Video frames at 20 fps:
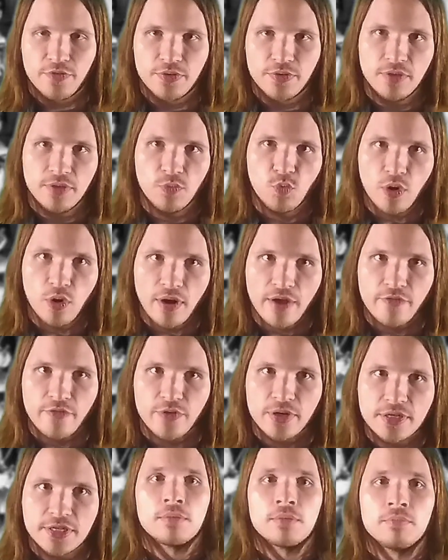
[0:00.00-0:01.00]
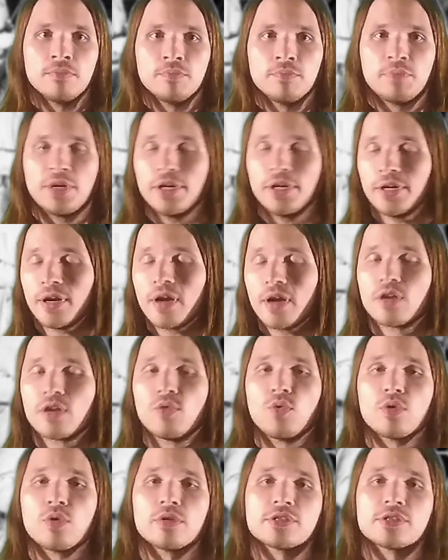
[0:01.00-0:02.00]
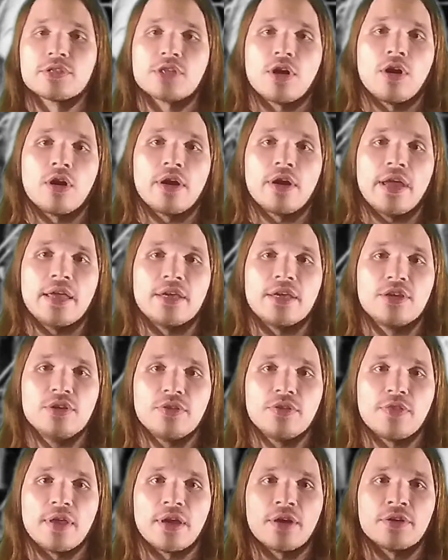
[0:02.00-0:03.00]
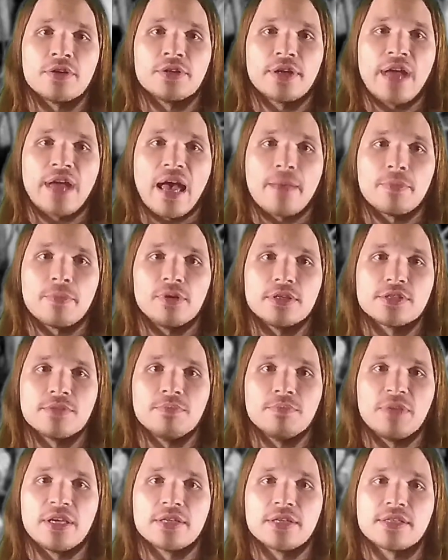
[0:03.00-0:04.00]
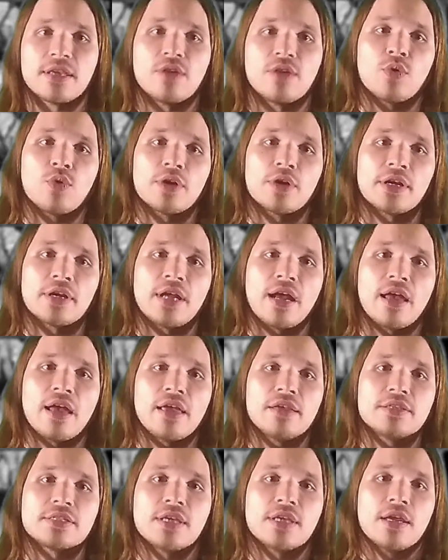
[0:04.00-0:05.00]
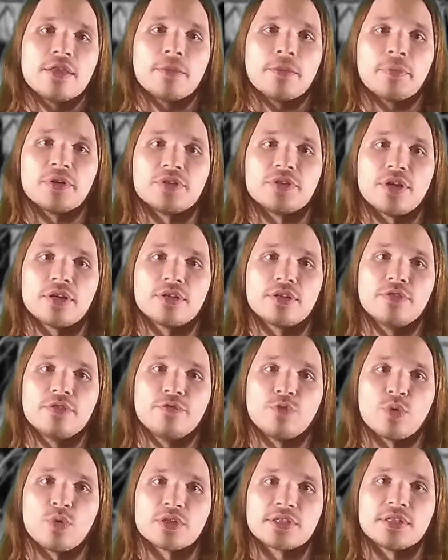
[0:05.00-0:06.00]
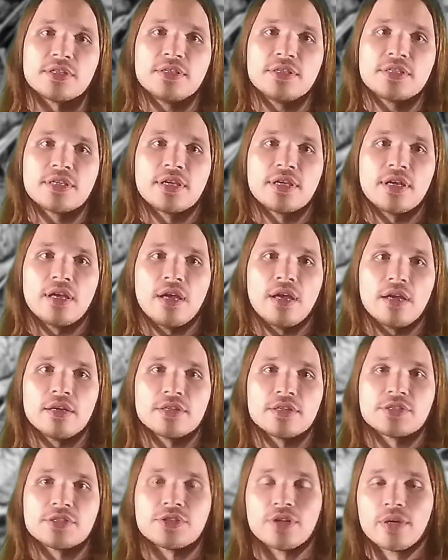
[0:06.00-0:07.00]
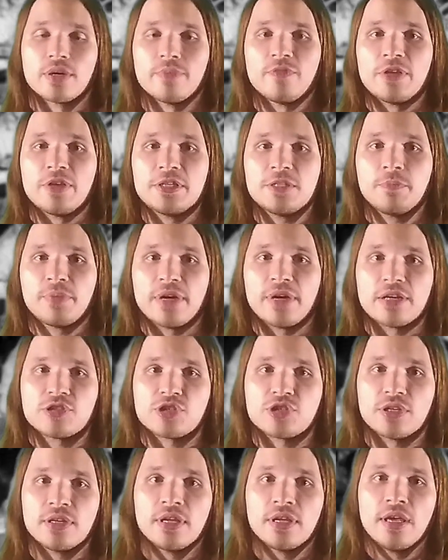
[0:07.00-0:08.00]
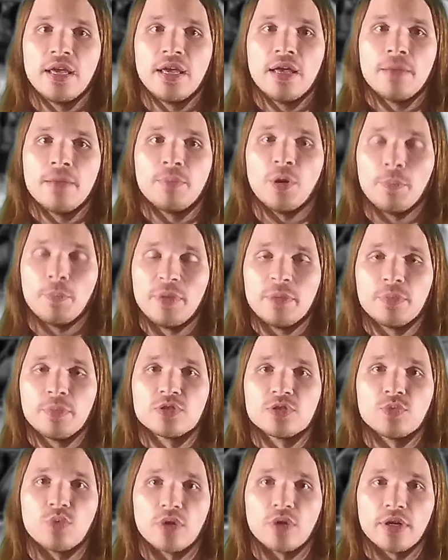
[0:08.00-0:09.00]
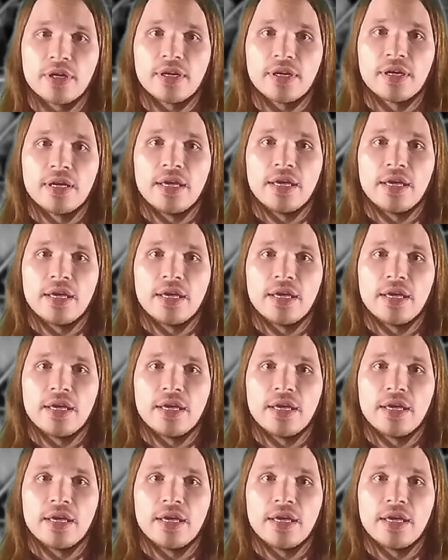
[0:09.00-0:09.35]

for the war effort. Periodic wars are a good thing under capitalism because they organize the productive forces, circumvent depression, put people to work,